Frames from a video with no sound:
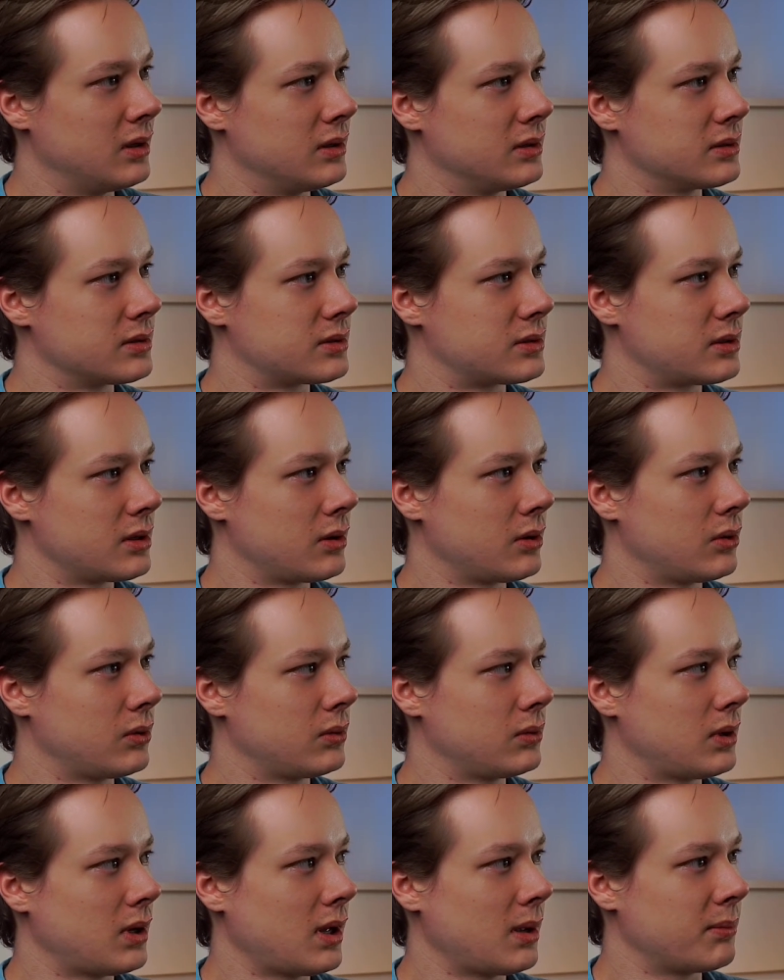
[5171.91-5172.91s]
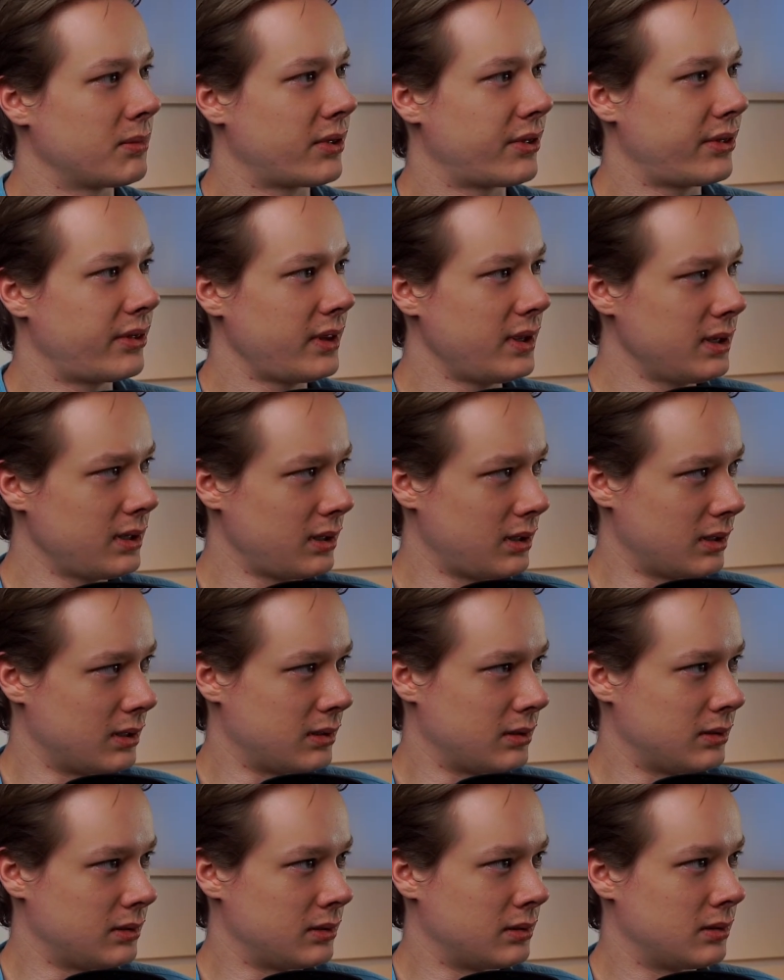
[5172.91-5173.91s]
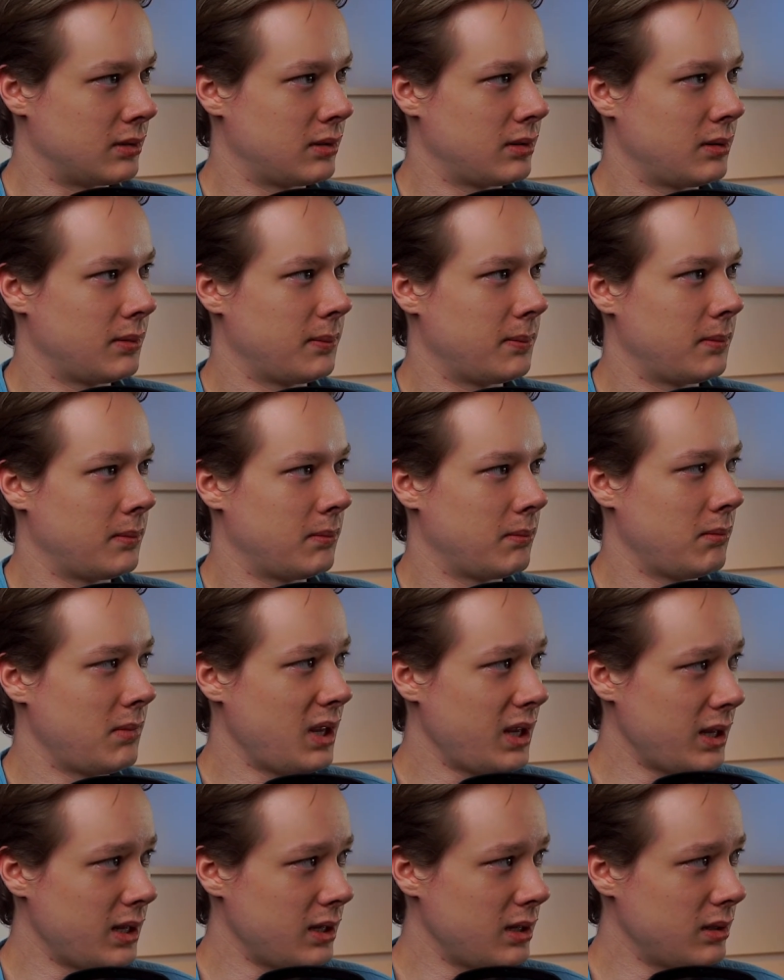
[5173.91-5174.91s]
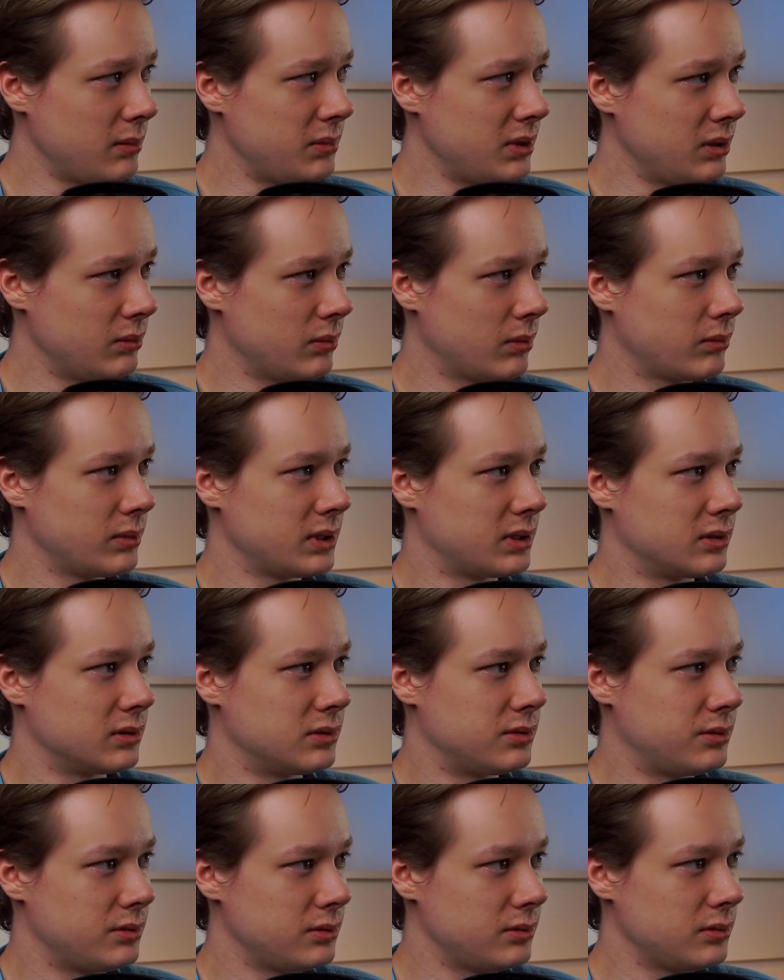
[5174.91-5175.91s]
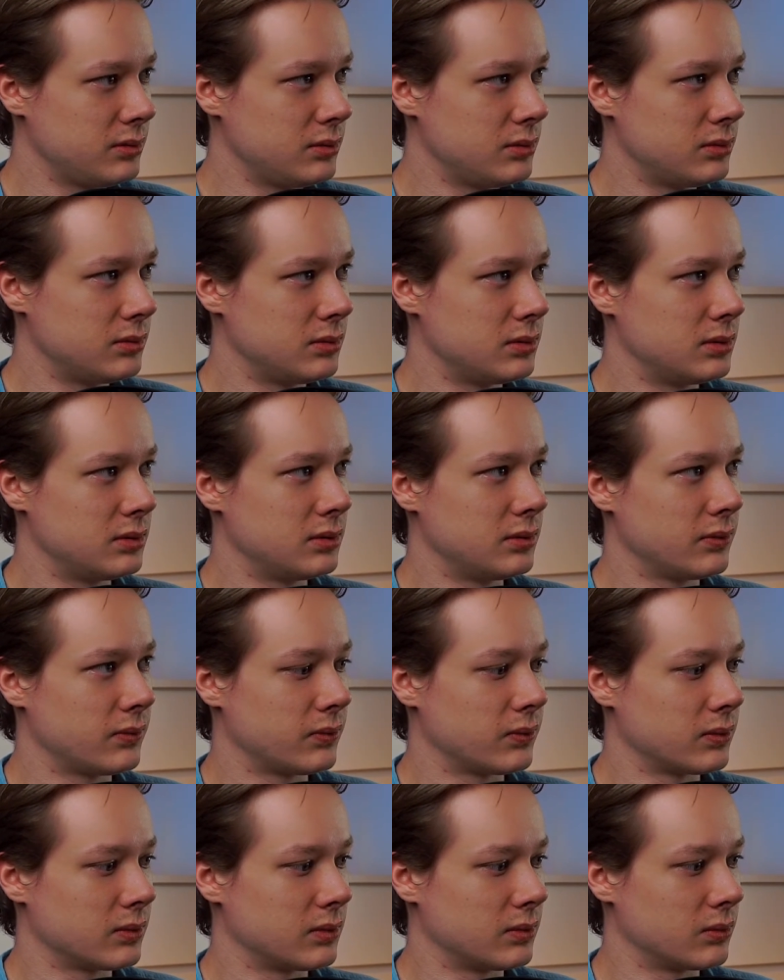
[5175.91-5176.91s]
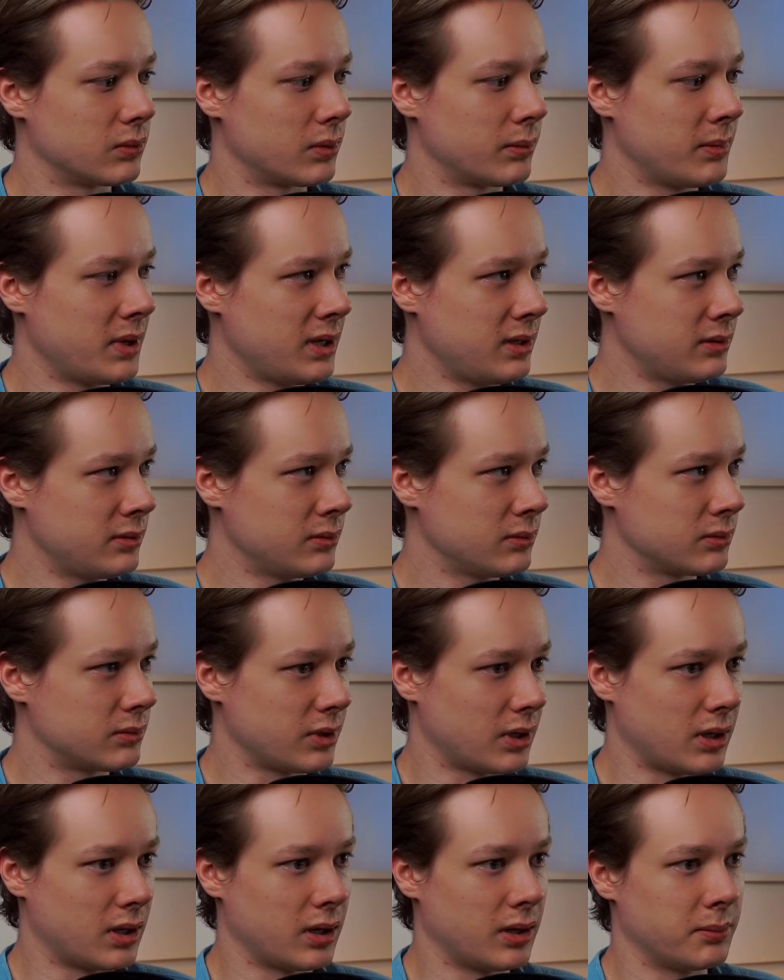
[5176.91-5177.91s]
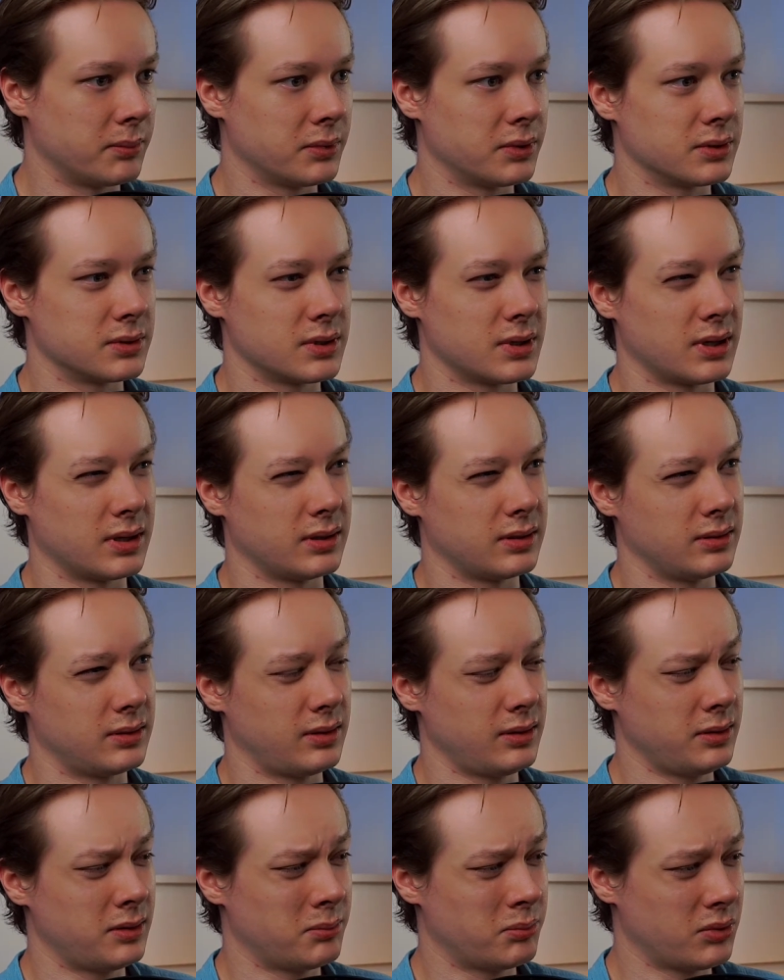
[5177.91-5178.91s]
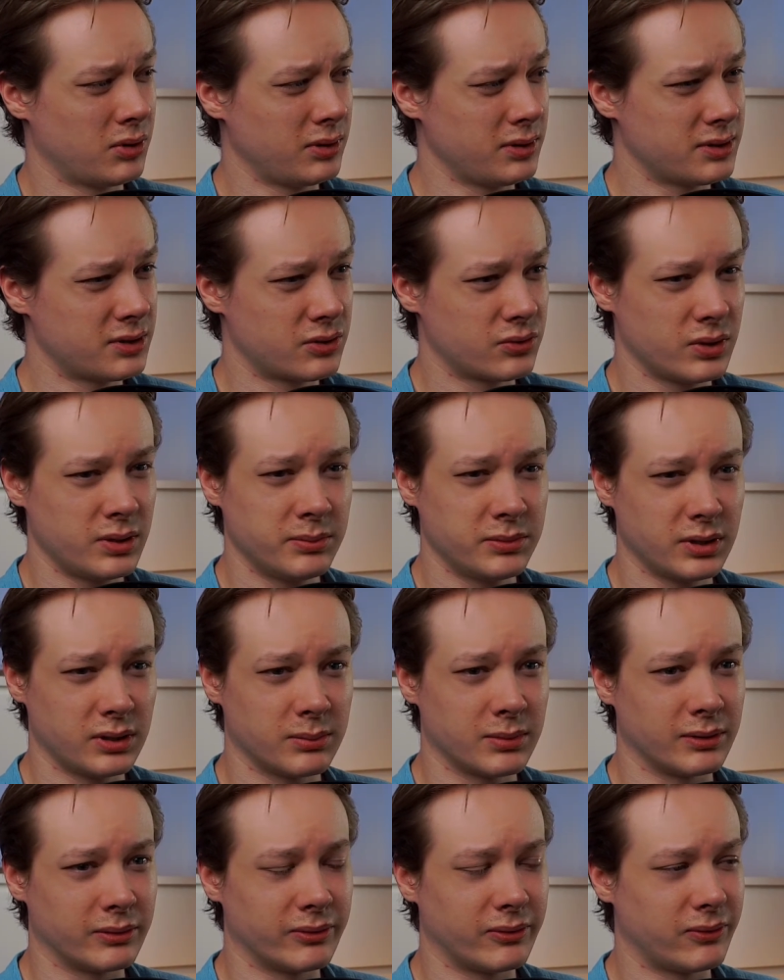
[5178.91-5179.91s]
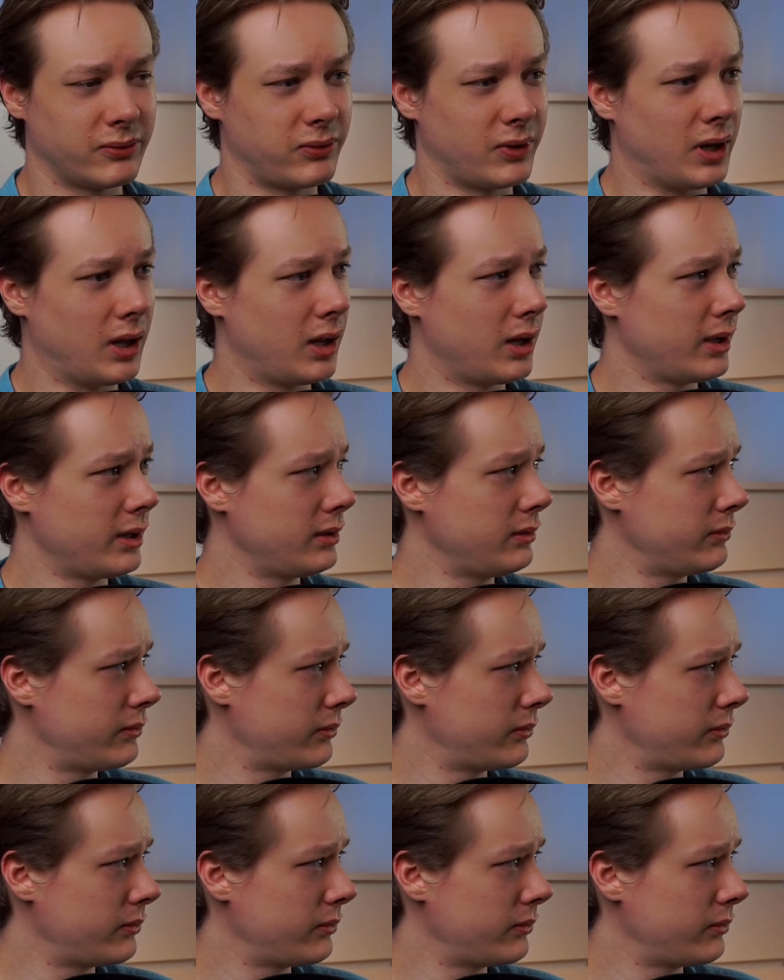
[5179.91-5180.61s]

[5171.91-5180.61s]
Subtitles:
So I'm thinking maybe what we could do for the remainder time, because I think I'll probably stream till about 5.